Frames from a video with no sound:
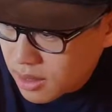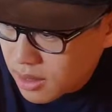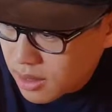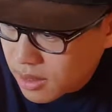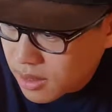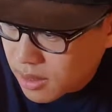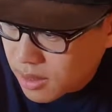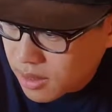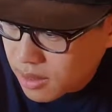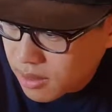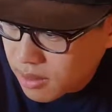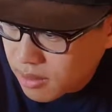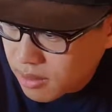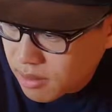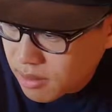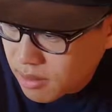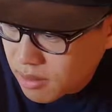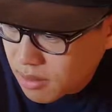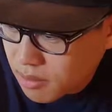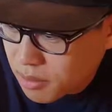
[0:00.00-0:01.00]
And
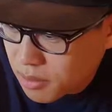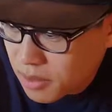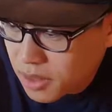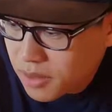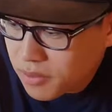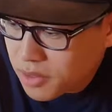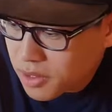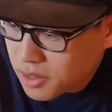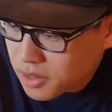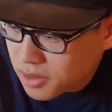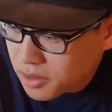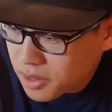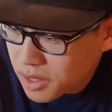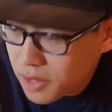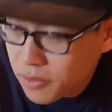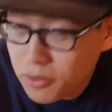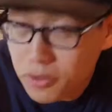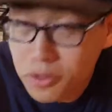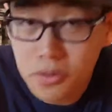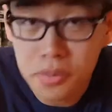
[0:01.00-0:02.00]
I believe just the
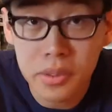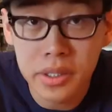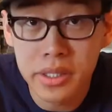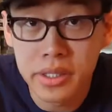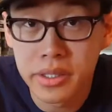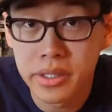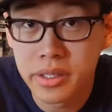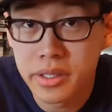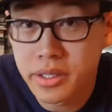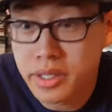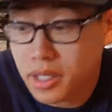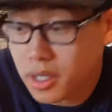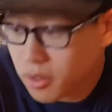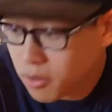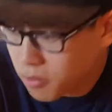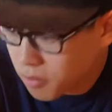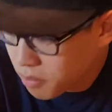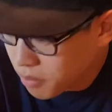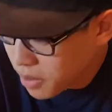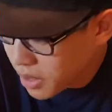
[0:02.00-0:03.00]
Need for Speed itself
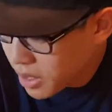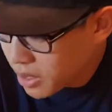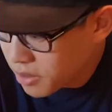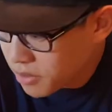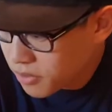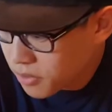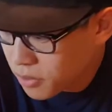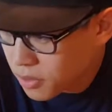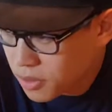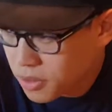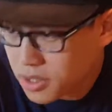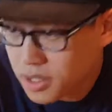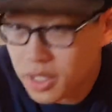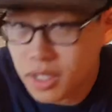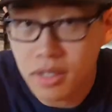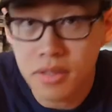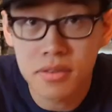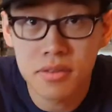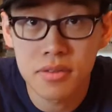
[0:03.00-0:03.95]
pays for itself.